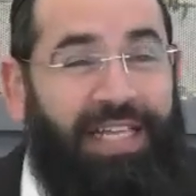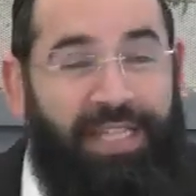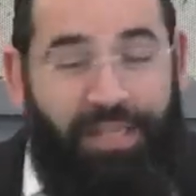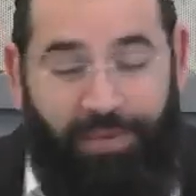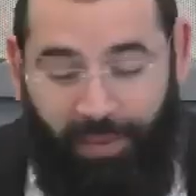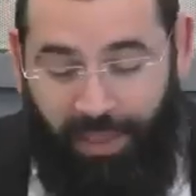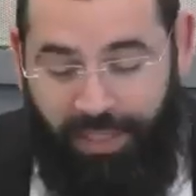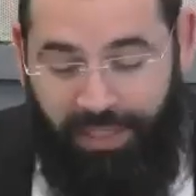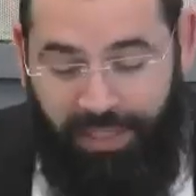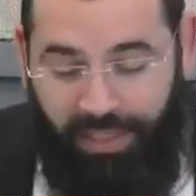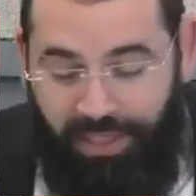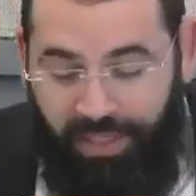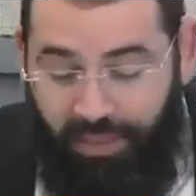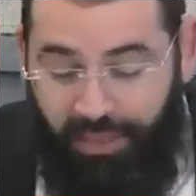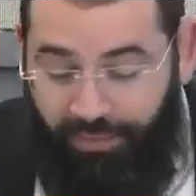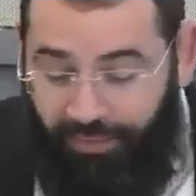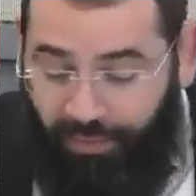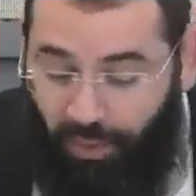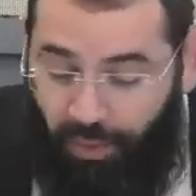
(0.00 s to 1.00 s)
You want
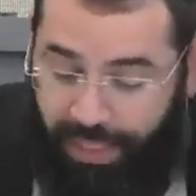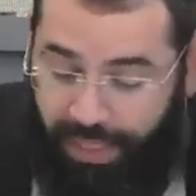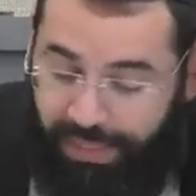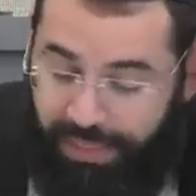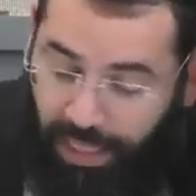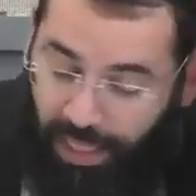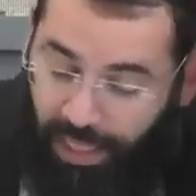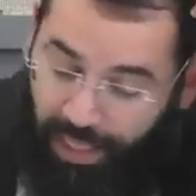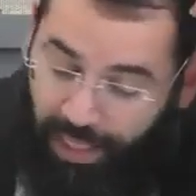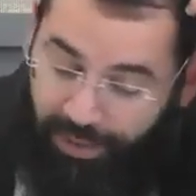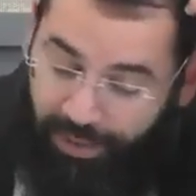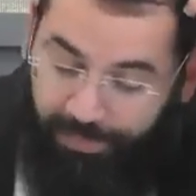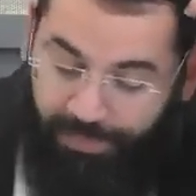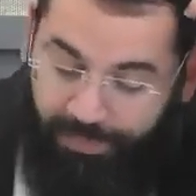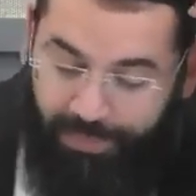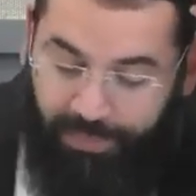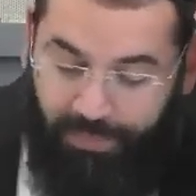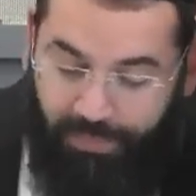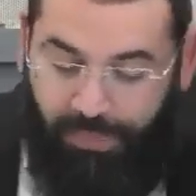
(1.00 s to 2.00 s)
to focus on
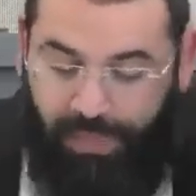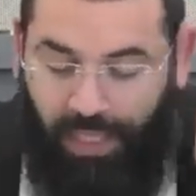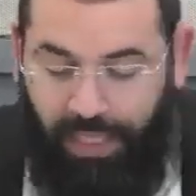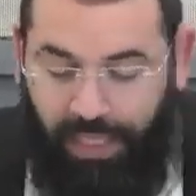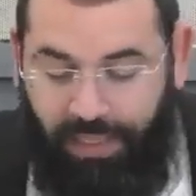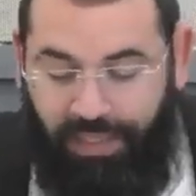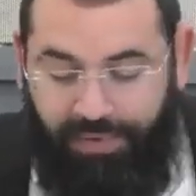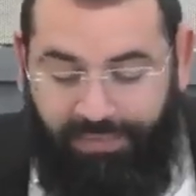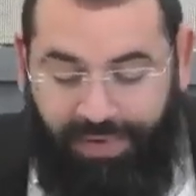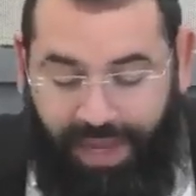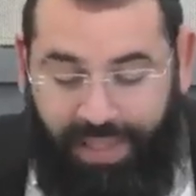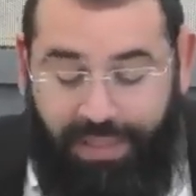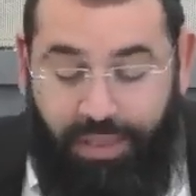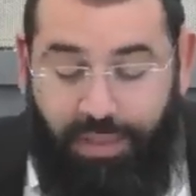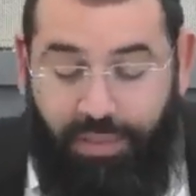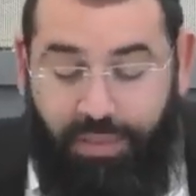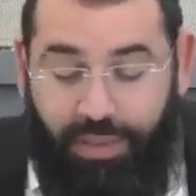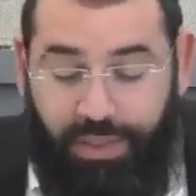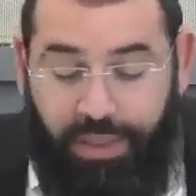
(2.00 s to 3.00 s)
the
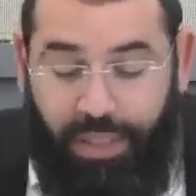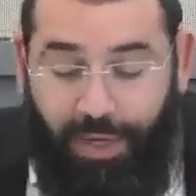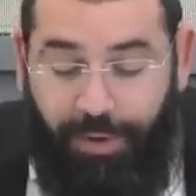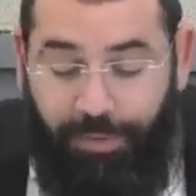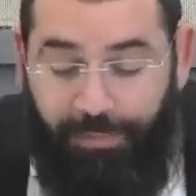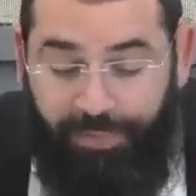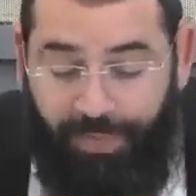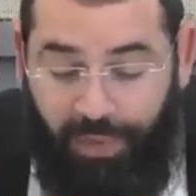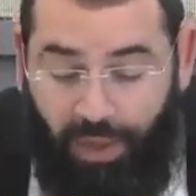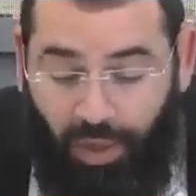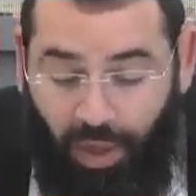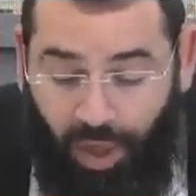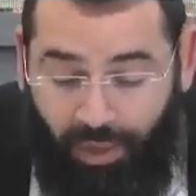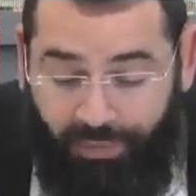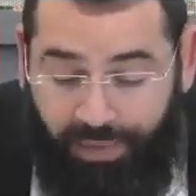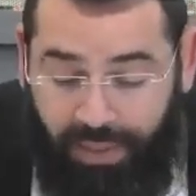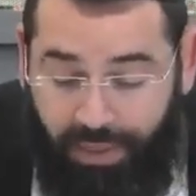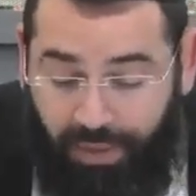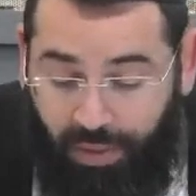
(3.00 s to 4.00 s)
values
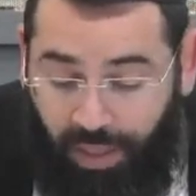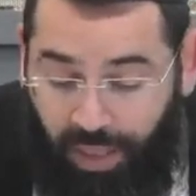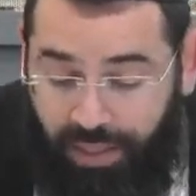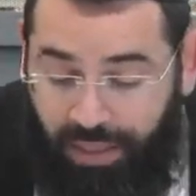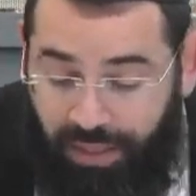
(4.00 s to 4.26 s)
of the Torah.